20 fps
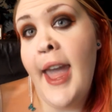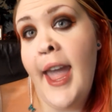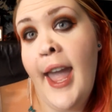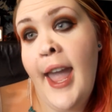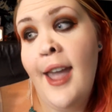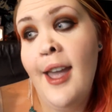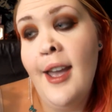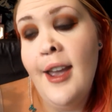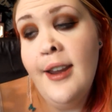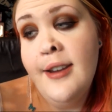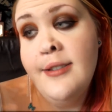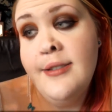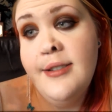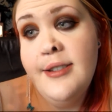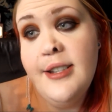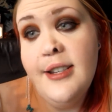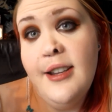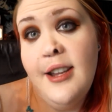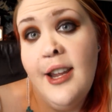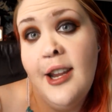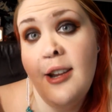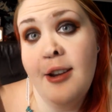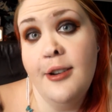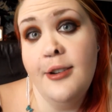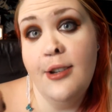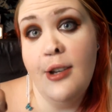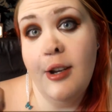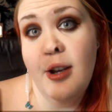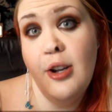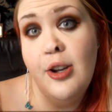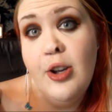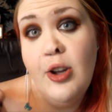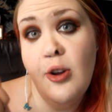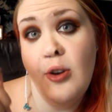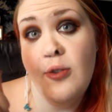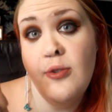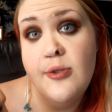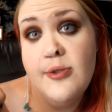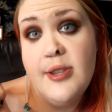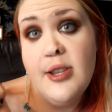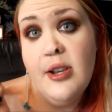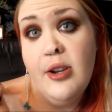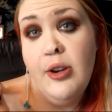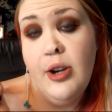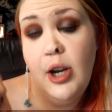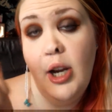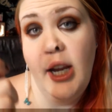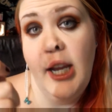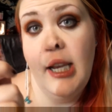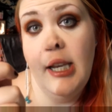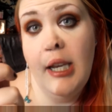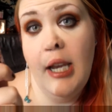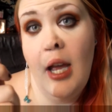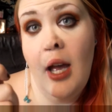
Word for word: and it goes great.